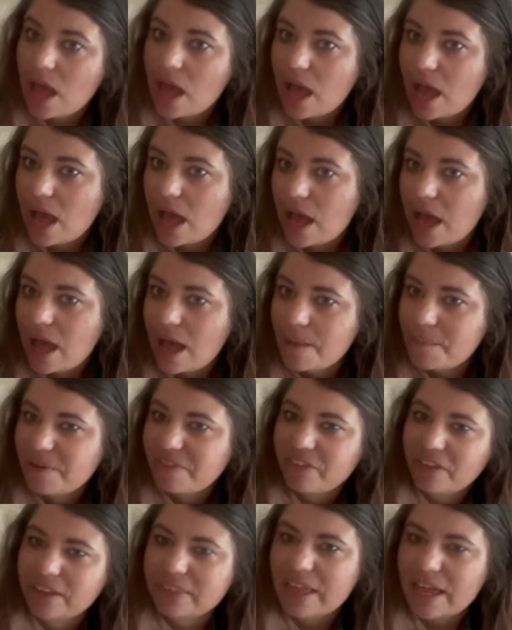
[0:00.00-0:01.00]
I
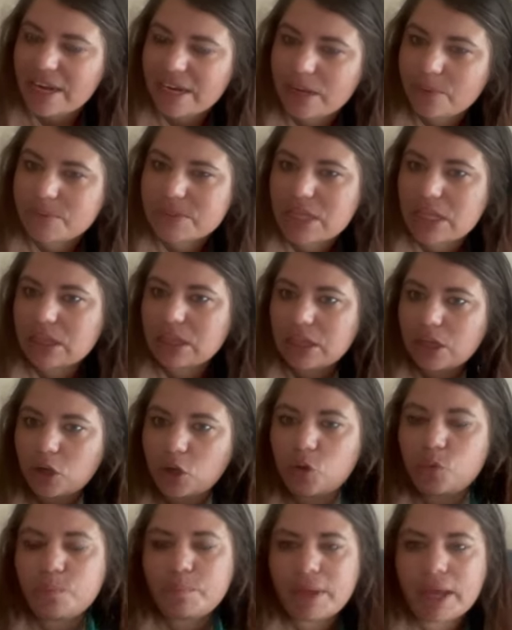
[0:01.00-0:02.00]
felt like the ending was a
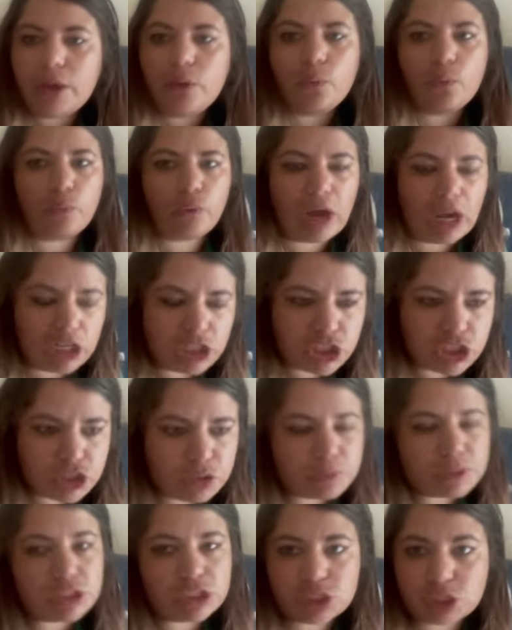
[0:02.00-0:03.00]
little bit rushed,
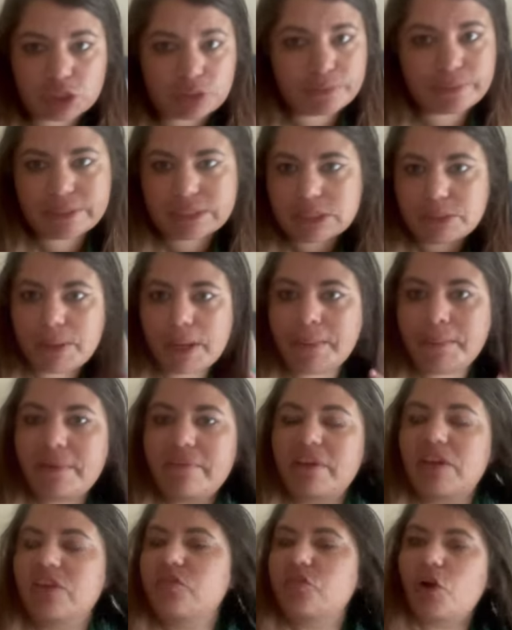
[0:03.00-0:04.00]
which is the only reason why I'm
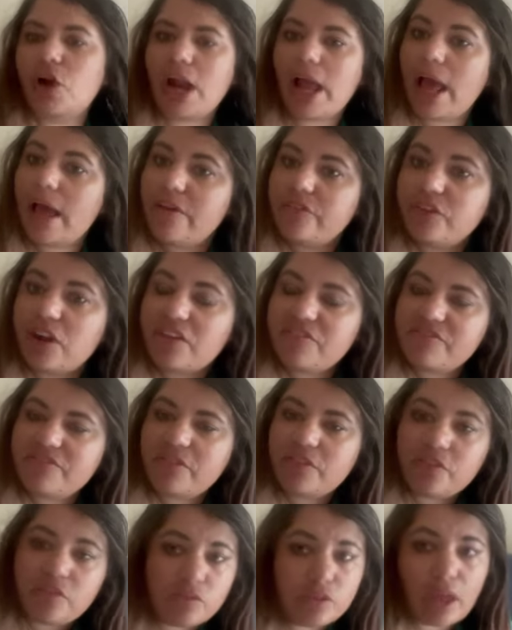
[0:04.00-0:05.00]
giving it
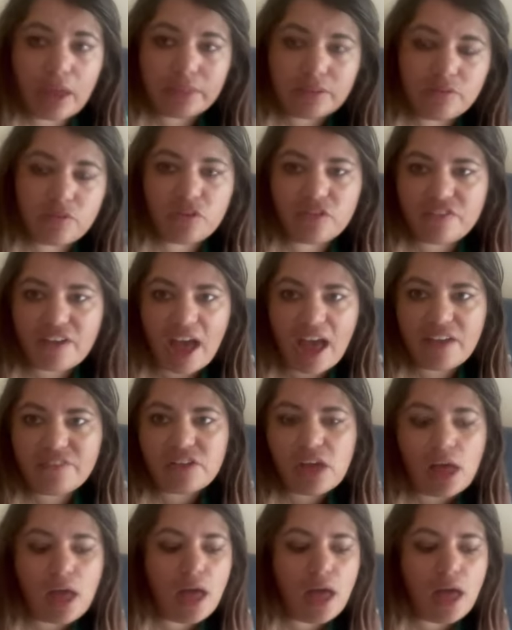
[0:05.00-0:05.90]
4.5, not the full 5.